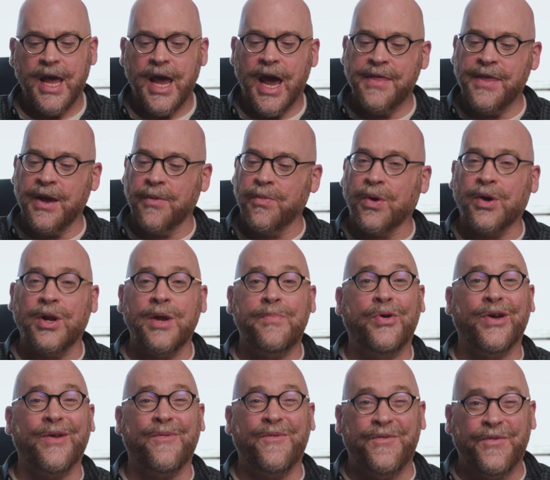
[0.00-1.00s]
And then we're going to
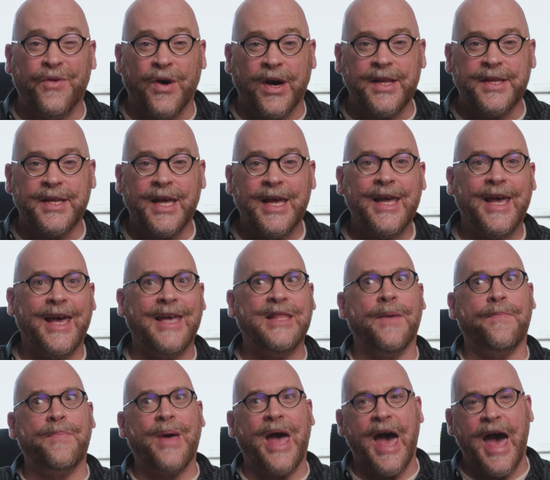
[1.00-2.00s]
put a foot in
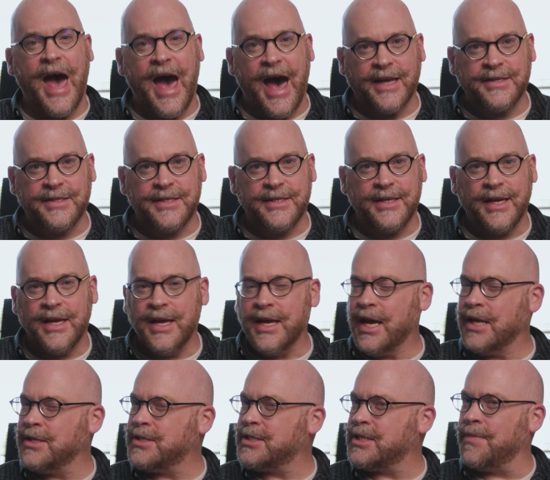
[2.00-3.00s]
the past
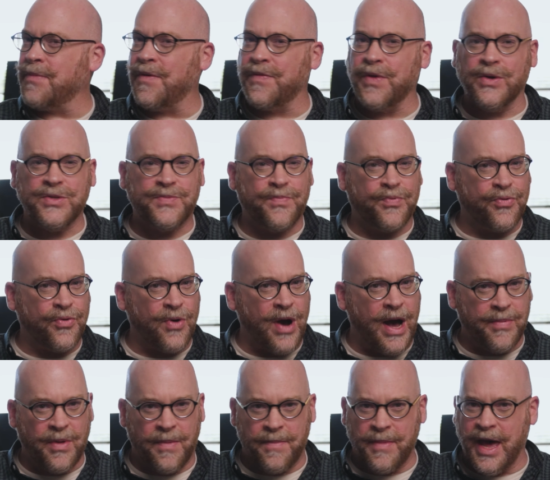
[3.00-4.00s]
and some of those
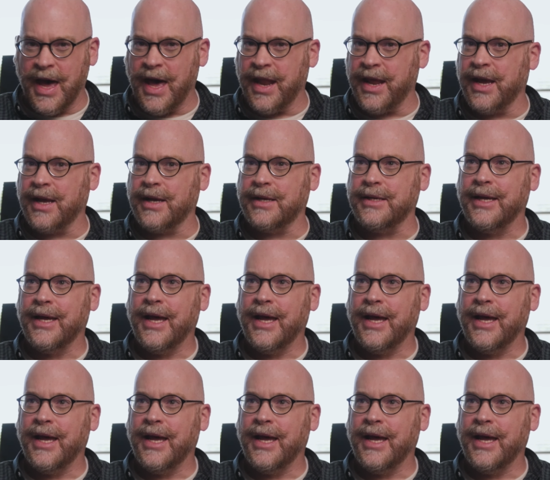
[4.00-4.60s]
problematic,